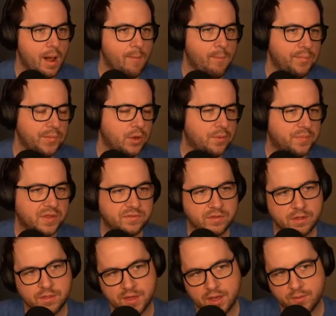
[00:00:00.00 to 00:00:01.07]
Oh, that's the other
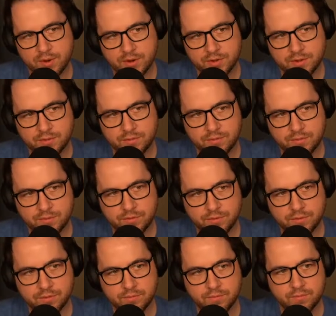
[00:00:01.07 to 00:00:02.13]
thing I wanted
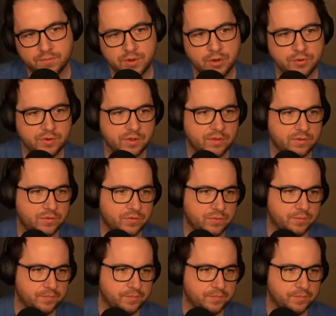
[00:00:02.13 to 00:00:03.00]
to note is